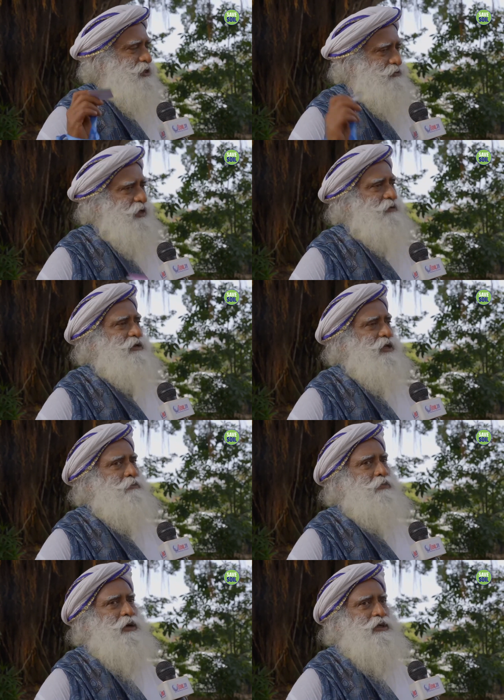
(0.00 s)
It's very, very
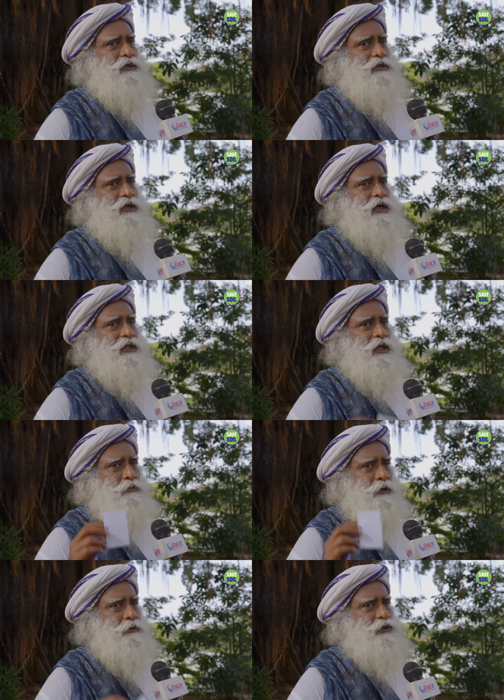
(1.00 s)
important
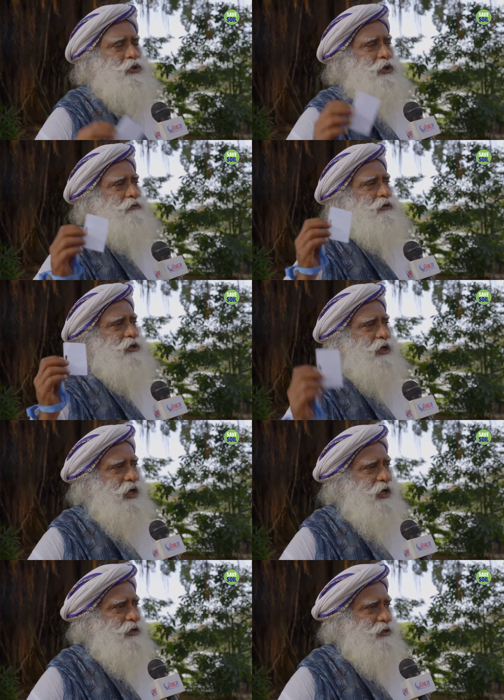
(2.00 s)
that people should live on the
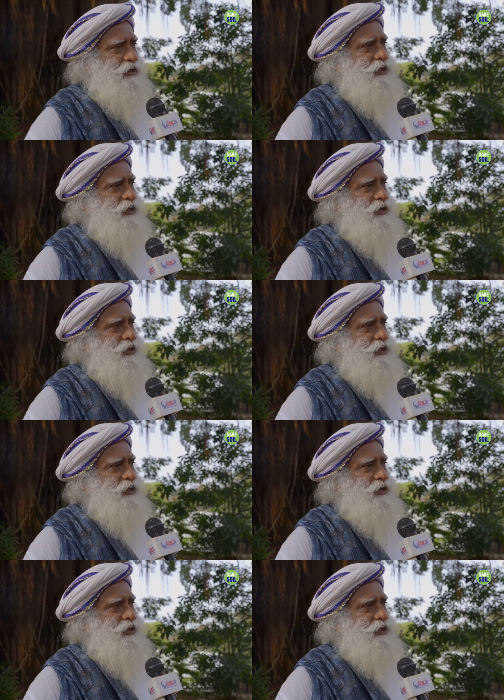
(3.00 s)
land